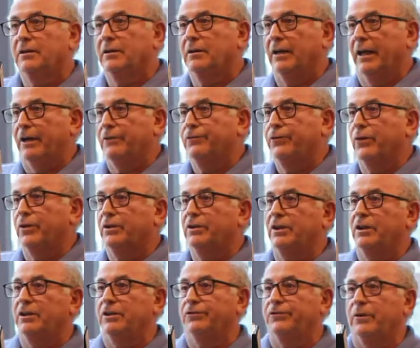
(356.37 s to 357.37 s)
like
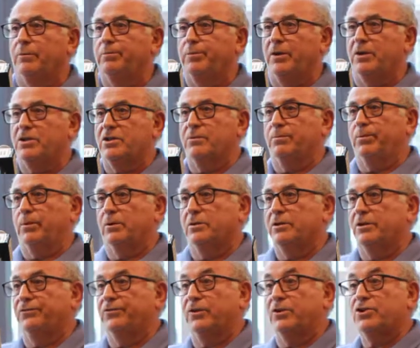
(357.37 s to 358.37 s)
14 different principles
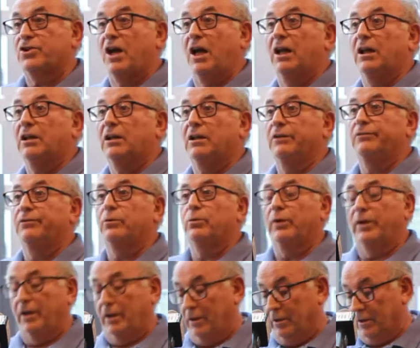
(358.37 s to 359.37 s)
if a child lives
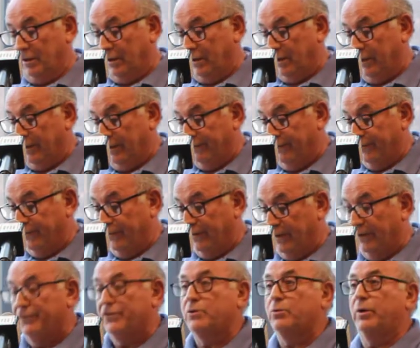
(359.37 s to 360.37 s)

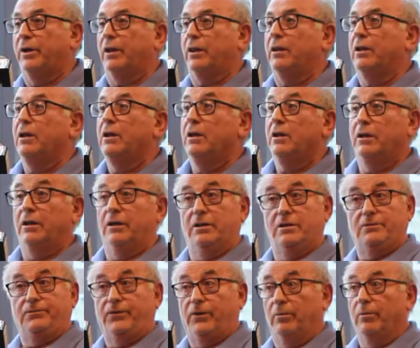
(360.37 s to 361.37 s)
with, and
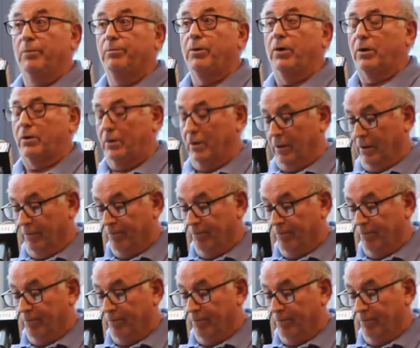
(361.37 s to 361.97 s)
it's from a book.